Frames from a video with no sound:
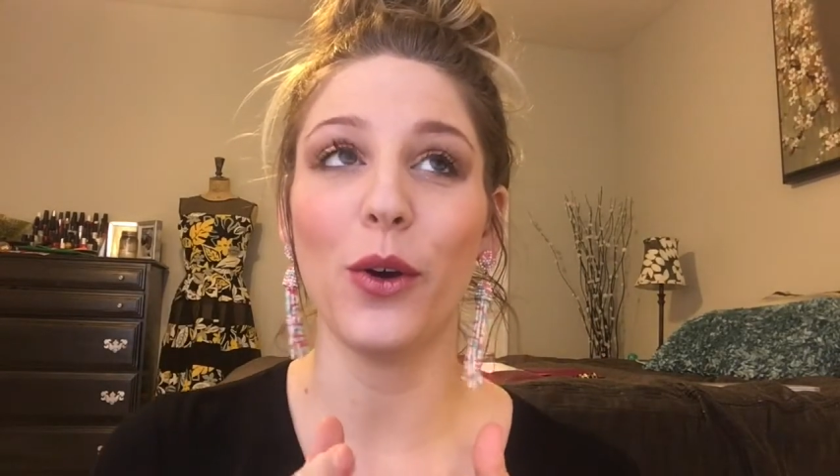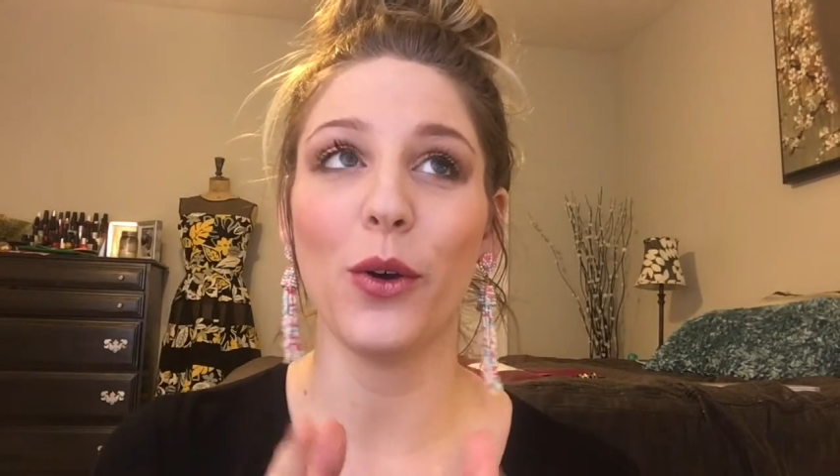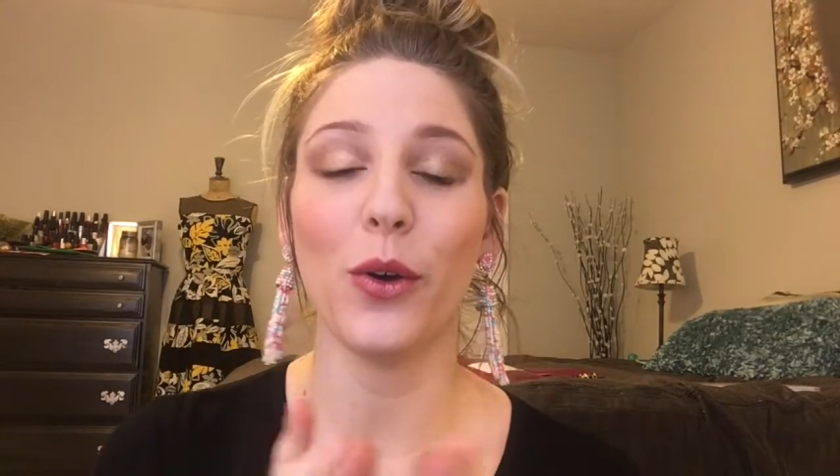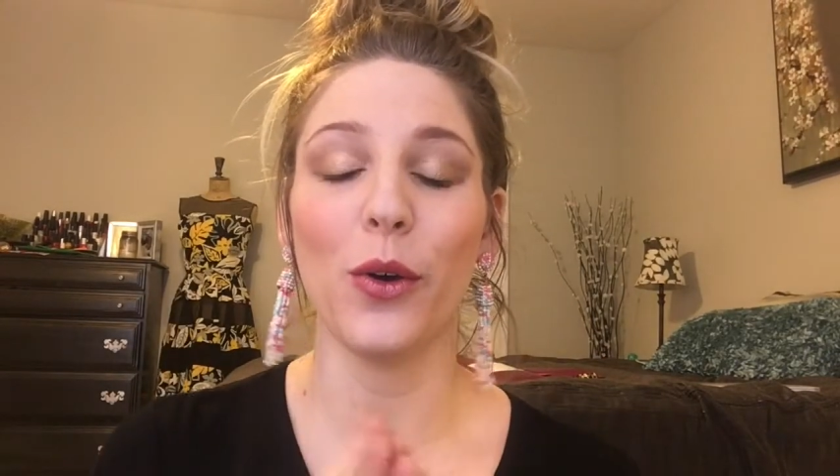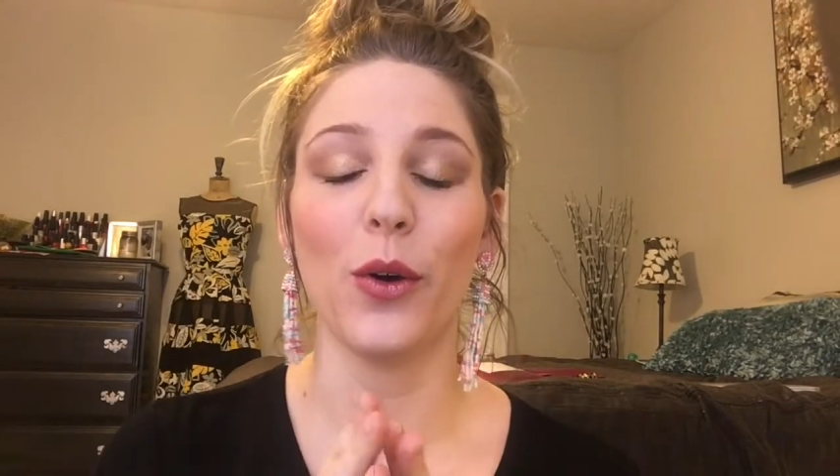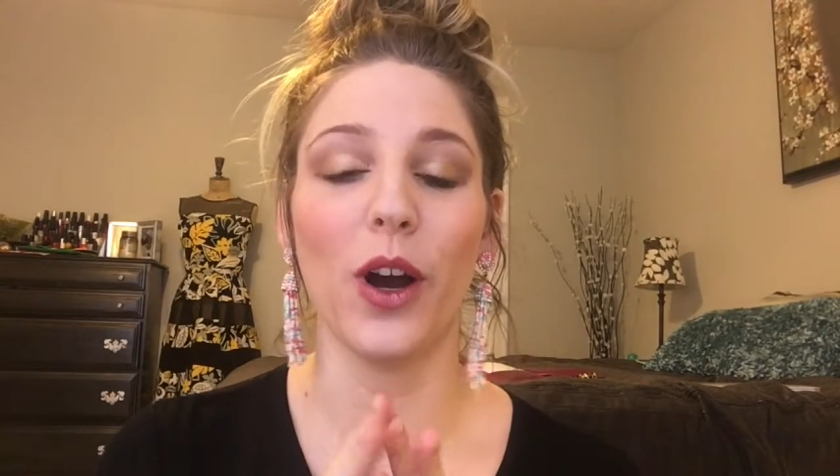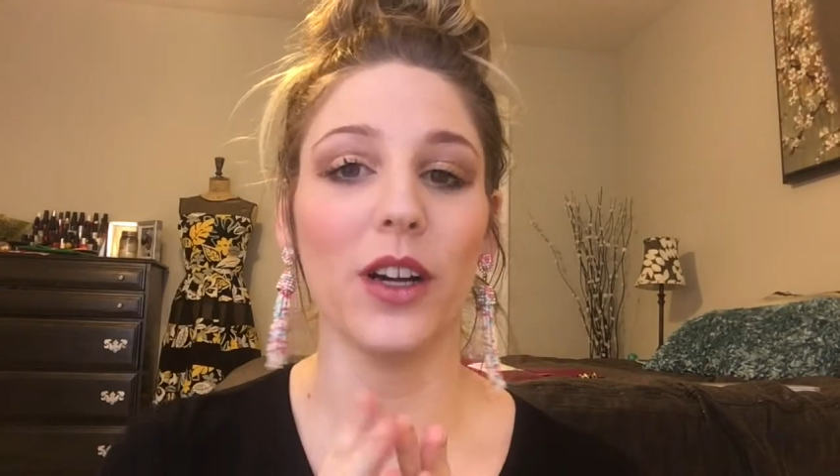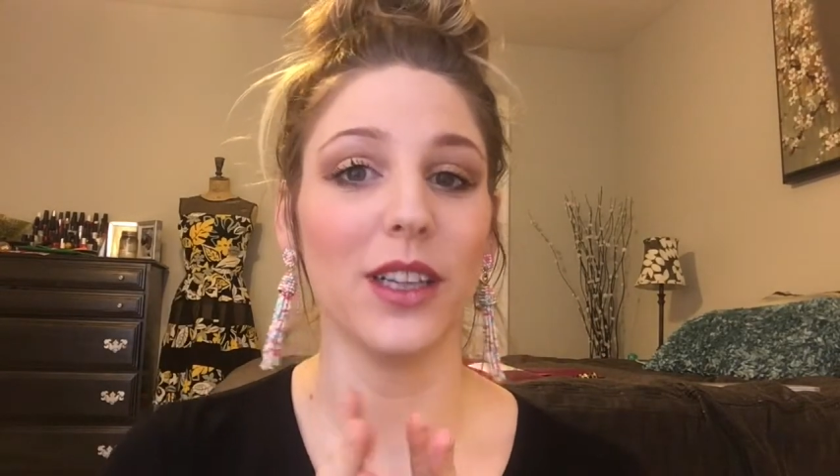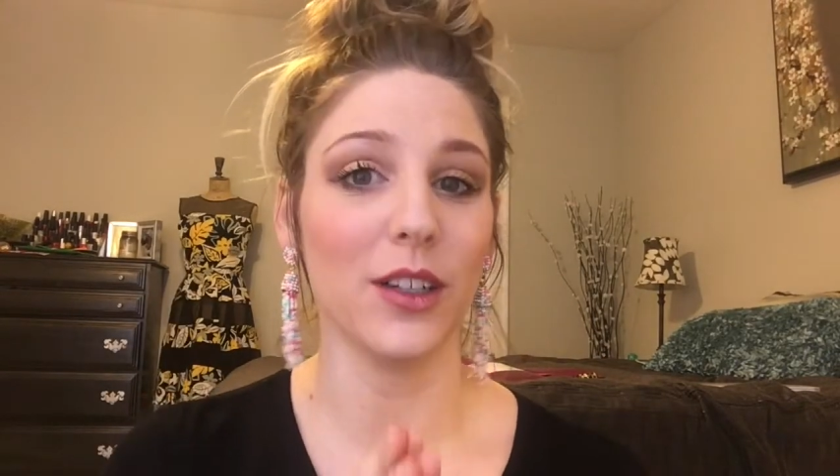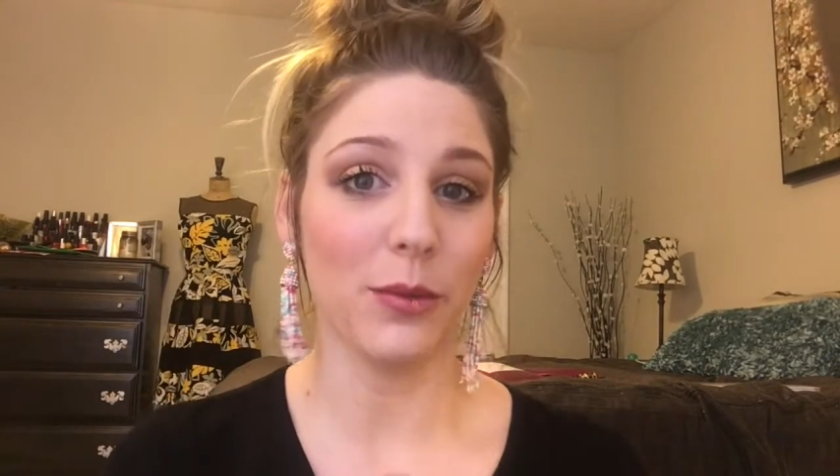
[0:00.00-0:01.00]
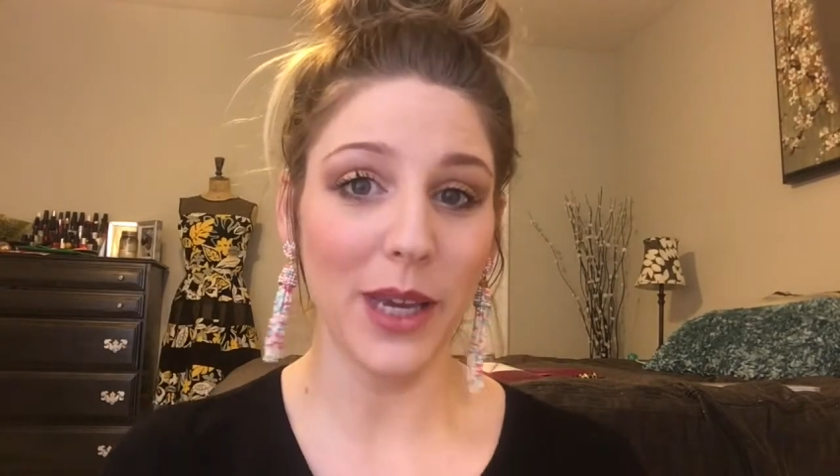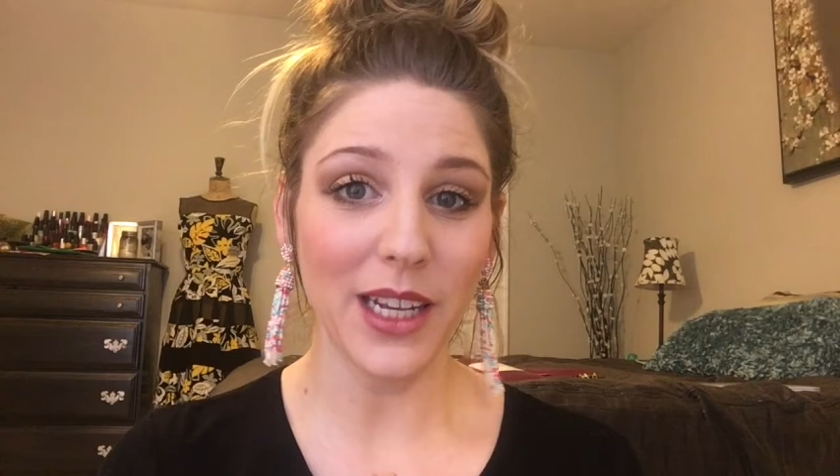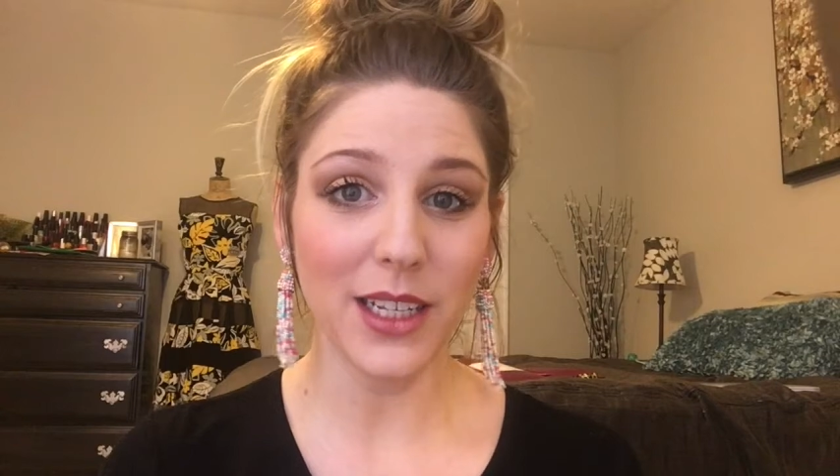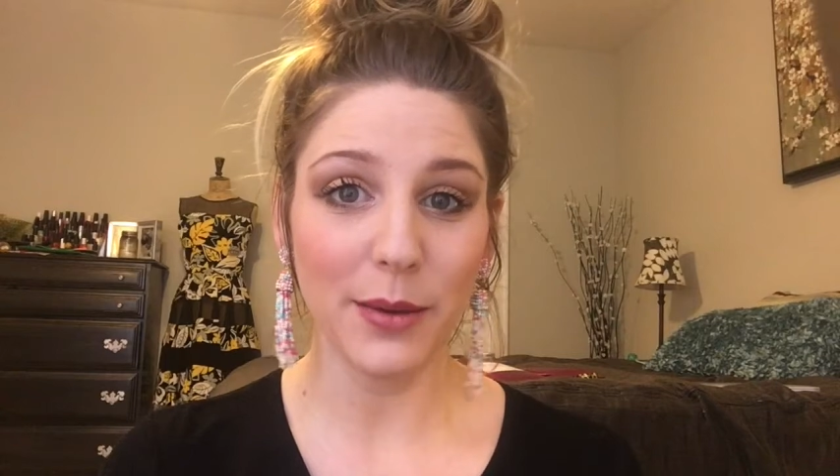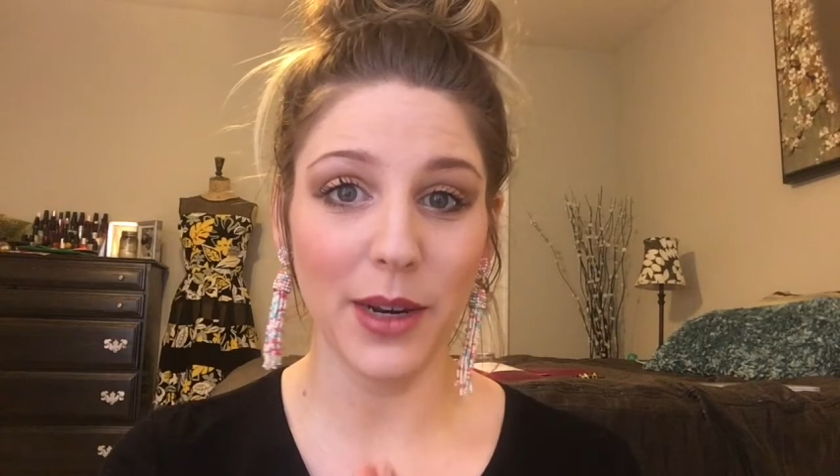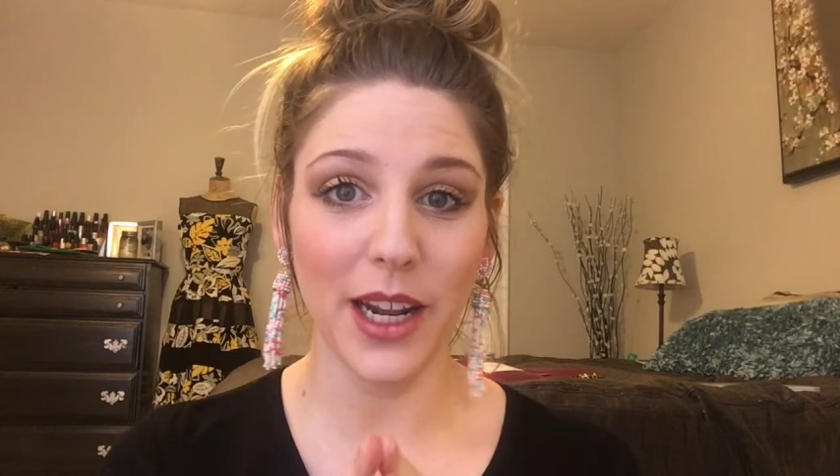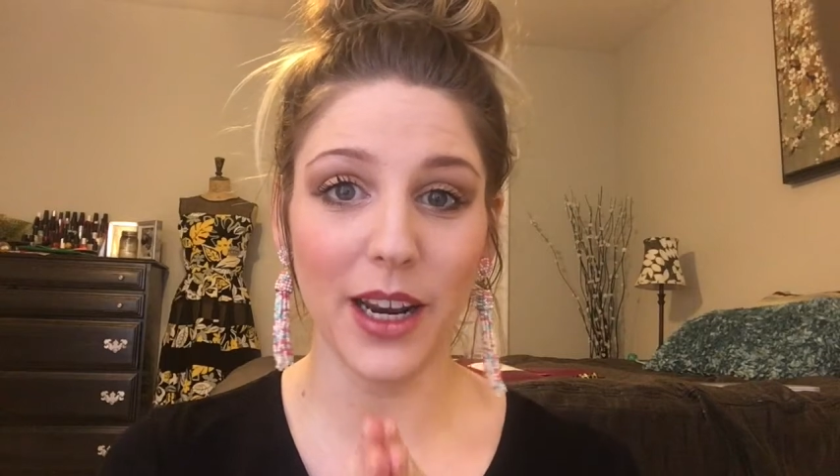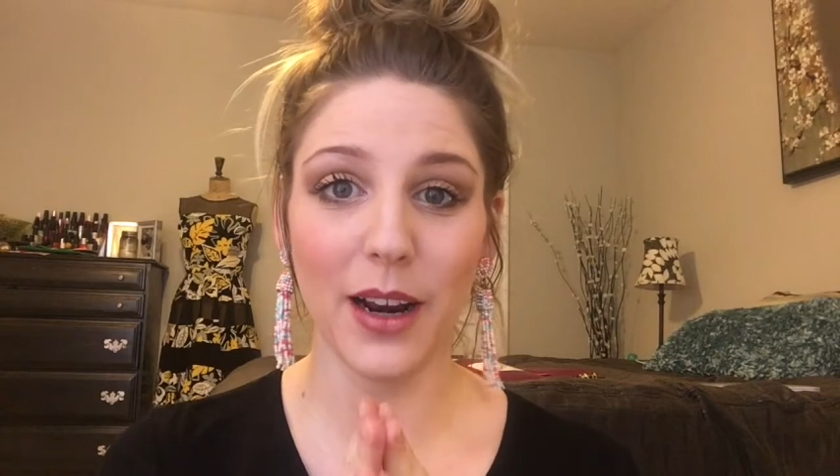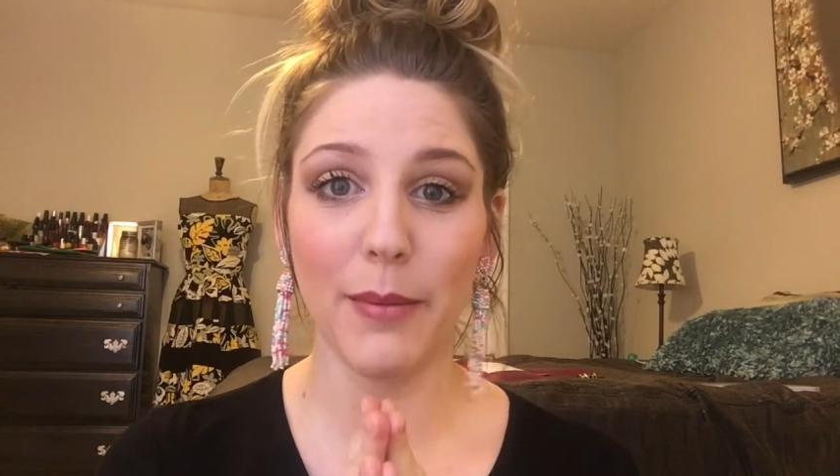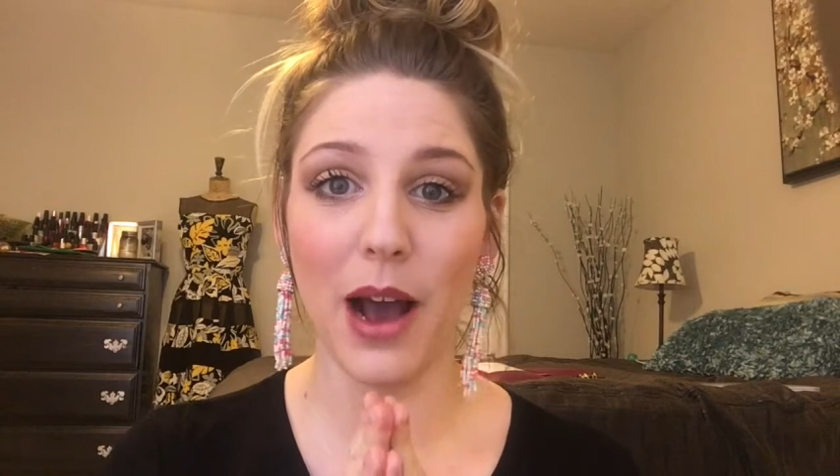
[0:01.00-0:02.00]
who are a little bit
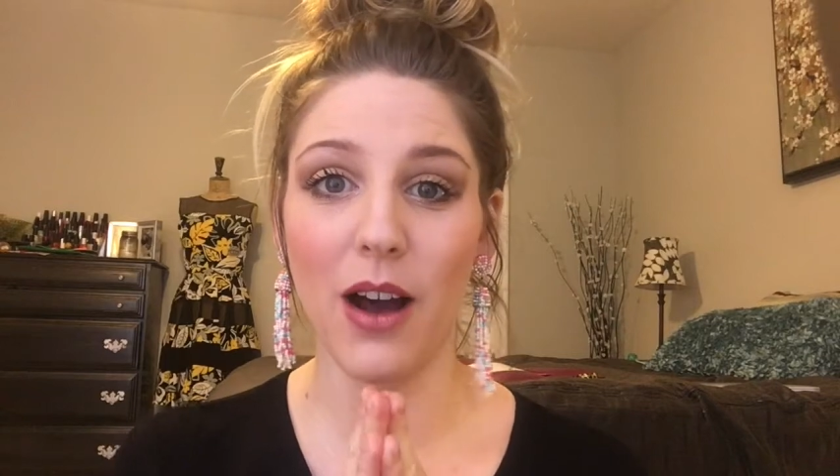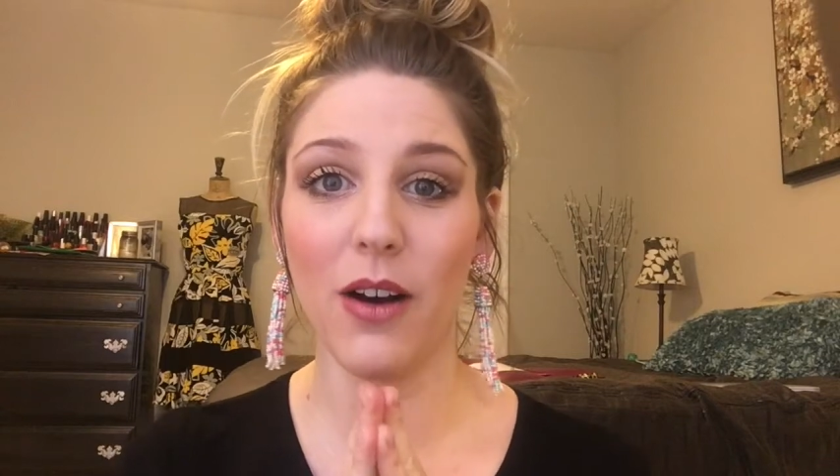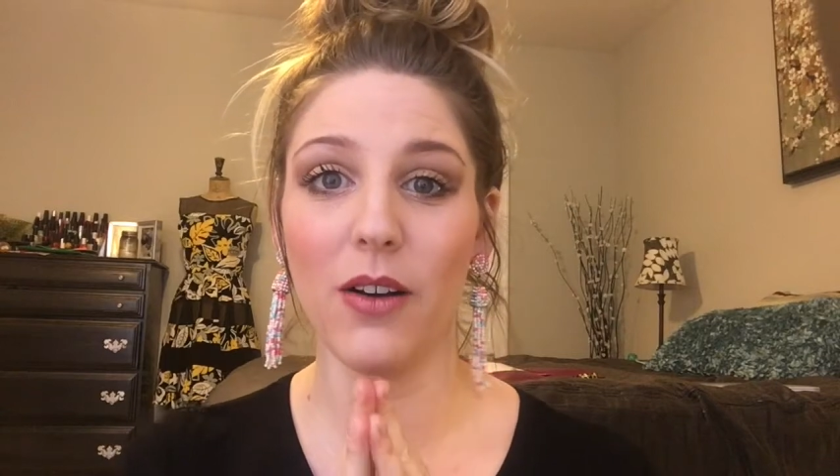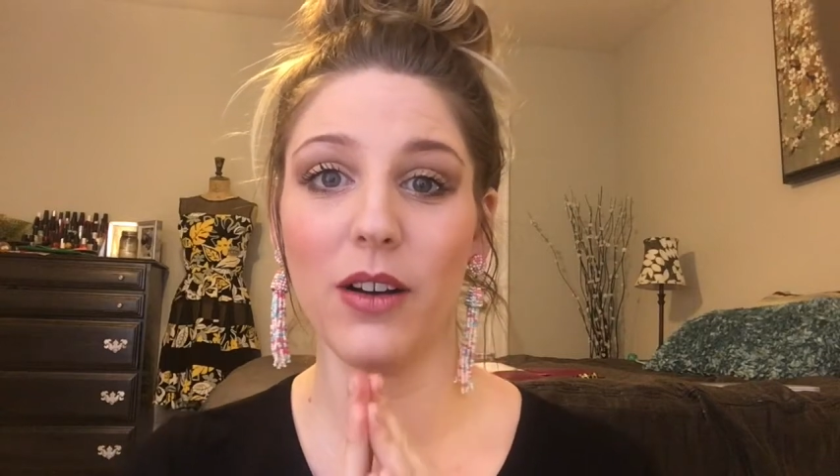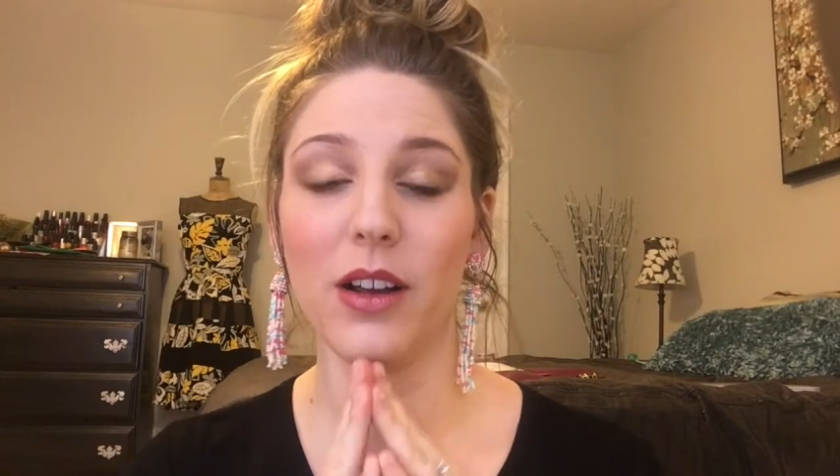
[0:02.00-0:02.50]
intimidated about